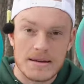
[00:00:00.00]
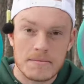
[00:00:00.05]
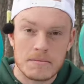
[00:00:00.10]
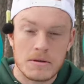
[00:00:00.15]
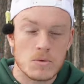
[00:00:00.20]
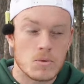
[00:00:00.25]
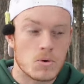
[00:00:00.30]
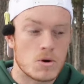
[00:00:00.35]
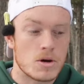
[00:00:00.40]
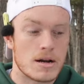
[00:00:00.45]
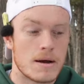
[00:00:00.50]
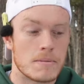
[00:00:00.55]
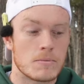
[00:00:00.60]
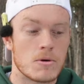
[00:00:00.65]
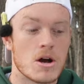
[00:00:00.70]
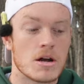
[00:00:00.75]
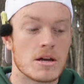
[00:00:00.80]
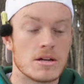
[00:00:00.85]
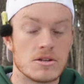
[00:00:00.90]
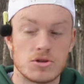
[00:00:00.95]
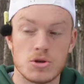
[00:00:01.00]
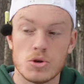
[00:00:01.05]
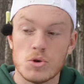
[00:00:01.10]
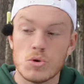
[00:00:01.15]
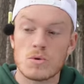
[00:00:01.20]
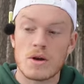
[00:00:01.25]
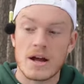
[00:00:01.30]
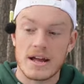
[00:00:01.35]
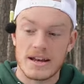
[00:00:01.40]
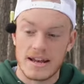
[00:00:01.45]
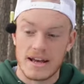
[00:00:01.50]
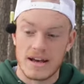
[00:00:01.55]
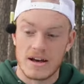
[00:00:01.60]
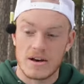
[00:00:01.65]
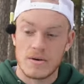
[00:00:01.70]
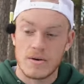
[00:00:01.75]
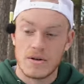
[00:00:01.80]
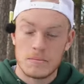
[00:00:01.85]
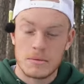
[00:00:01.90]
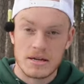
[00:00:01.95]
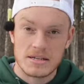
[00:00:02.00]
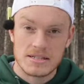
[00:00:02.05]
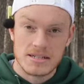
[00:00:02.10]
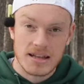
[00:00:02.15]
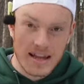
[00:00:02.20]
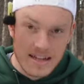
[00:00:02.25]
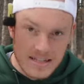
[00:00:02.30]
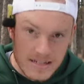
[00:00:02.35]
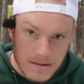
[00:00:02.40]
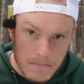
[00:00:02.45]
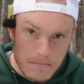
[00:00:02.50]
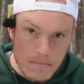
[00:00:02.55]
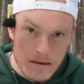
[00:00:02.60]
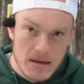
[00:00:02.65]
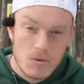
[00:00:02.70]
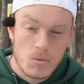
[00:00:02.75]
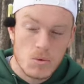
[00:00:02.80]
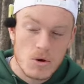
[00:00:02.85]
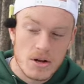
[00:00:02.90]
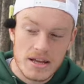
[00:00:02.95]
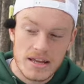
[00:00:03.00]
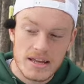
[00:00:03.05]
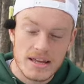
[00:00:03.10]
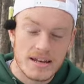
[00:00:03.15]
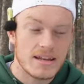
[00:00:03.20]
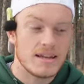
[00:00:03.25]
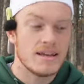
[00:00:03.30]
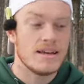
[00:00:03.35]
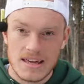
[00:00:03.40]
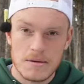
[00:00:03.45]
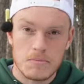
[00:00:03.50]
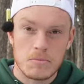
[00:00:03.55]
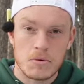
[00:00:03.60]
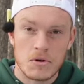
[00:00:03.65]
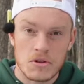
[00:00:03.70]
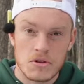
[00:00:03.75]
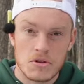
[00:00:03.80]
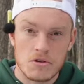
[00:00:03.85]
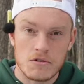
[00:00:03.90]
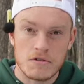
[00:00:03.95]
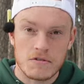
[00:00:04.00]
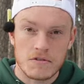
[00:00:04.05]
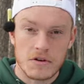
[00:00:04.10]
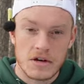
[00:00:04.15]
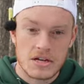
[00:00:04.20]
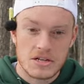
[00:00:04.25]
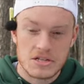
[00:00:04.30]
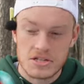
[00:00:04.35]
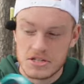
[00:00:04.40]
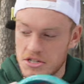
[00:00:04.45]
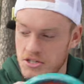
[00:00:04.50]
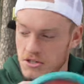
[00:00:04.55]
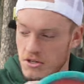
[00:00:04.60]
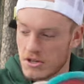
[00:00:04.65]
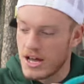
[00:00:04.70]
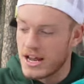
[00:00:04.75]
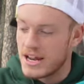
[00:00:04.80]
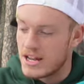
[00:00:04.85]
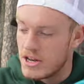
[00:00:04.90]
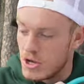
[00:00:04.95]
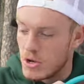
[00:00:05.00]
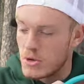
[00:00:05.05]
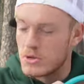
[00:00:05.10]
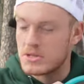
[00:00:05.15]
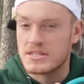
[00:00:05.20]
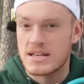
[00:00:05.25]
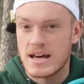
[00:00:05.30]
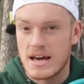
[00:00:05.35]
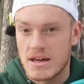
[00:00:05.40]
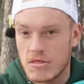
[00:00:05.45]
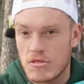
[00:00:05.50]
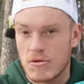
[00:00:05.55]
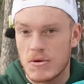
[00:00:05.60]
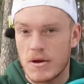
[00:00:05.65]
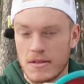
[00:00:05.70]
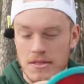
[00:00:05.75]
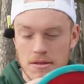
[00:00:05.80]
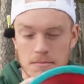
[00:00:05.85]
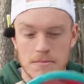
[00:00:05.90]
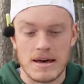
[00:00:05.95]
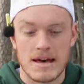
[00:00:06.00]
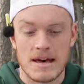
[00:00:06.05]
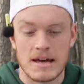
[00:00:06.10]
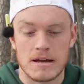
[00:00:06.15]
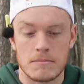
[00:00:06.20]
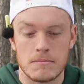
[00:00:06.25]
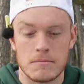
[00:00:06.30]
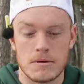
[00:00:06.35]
MD1. I'm rocking two right now because I like to beat one in, keep one a little fresh. You'll kind of notice that throughout the bag,